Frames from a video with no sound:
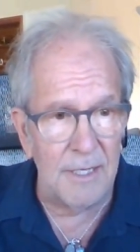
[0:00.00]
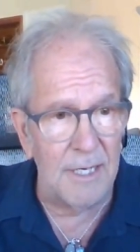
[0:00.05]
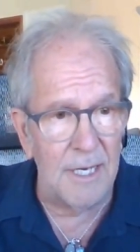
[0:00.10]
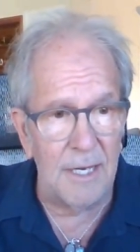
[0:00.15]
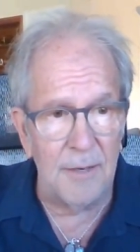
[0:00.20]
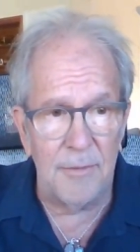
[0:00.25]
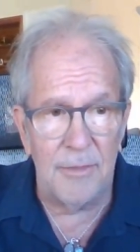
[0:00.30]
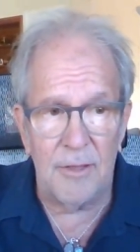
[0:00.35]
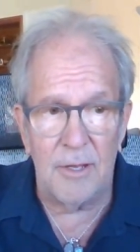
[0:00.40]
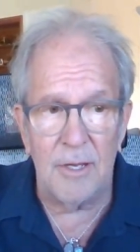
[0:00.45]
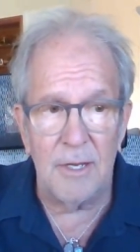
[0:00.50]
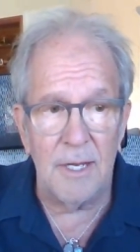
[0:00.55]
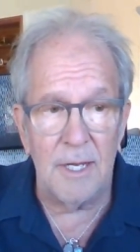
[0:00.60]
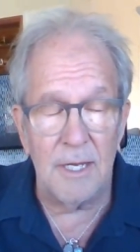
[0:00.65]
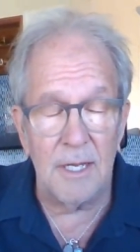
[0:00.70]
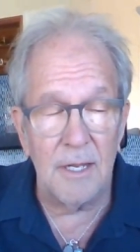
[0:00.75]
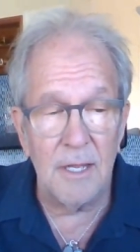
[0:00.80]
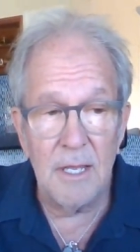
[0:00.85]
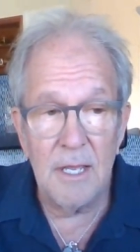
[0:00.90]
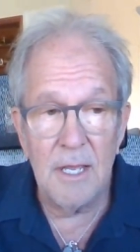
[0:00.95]
And I thought
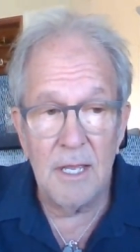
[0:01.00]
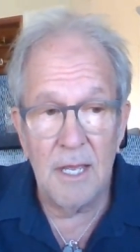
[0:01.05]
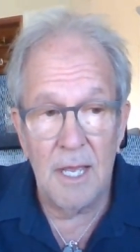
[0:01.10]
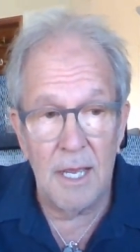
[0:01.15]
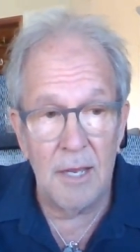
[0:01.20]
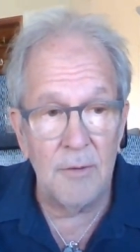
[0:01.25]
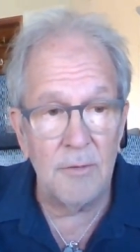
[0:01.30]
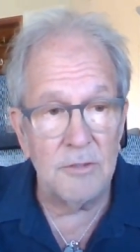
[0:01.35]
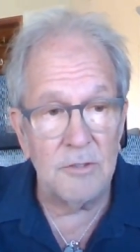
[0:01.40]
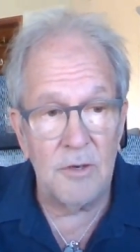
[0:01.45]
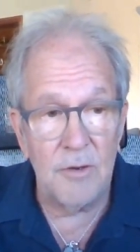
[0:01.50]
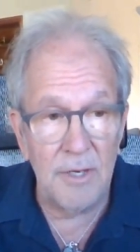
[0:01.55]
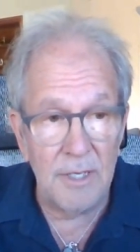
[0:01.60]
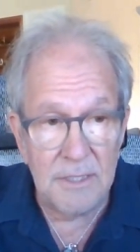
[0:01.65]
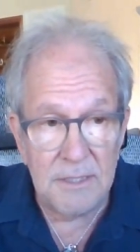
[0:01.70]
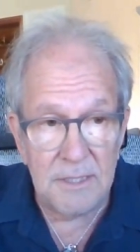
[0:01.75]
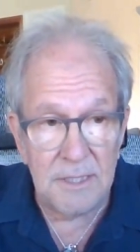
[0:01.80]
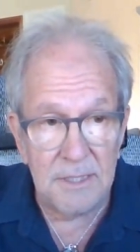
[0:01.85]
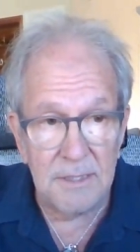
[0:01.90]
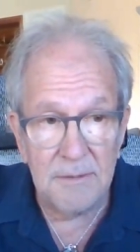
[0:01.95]
I was
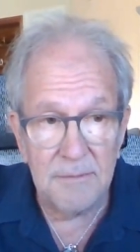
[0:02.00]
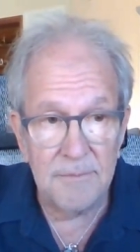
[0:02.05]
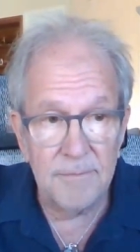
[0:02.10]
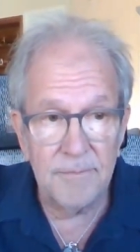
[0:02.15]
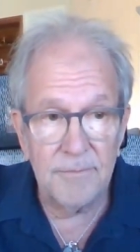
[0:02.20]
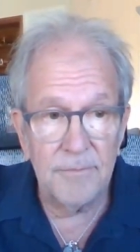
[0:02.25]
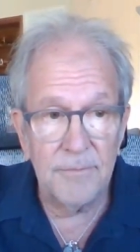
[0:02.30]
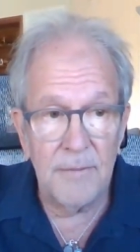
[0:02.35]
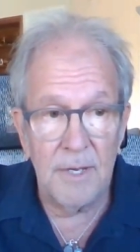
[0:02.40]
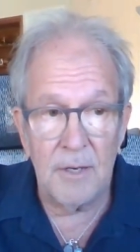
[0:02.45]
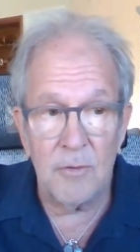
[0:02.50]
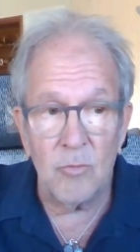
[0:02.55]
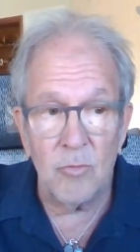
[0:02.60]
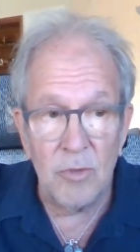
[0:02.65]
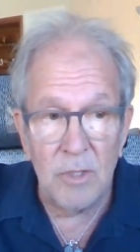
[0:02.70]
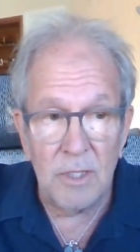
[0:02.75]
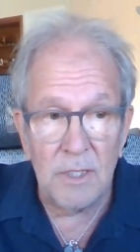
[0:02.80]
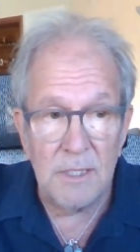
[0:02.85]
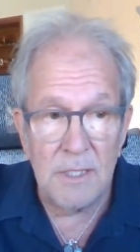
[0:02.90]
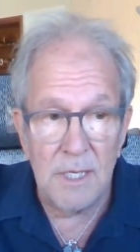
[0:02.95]
crazy. I
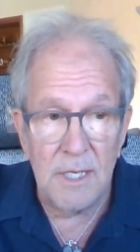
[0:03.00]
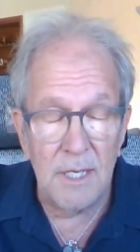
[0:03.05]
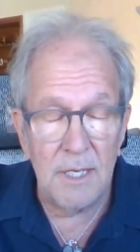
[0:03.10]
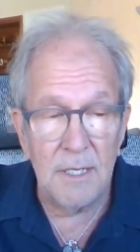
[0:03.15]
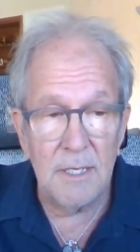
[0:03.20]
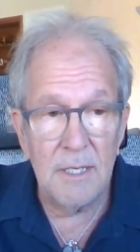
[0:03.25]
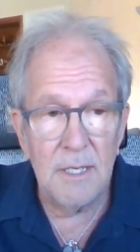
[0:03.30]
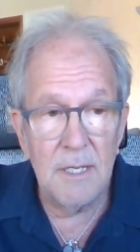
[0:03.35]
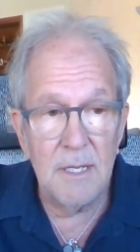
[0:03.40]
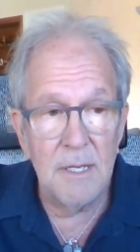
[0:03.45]
really did.